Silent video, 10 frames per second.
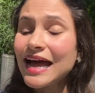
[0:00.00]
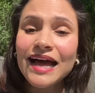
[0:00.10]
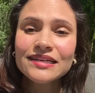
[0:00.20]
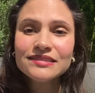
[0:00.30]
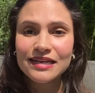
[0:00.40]

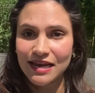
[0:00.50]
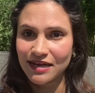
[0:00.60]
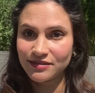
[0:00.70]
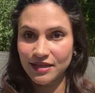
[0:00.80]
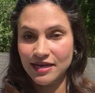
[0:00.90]
And the
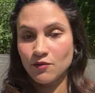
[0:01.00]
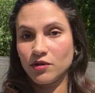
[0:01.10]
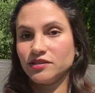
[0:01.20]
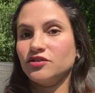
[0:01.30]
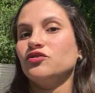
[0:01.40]
last thing I
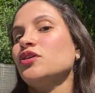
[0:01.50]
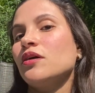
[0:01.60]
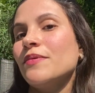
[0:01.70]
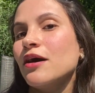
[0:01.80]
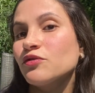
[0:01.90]
wanted to talk
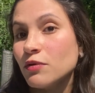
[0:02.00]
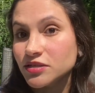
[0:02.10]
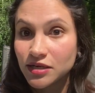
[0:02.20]
about was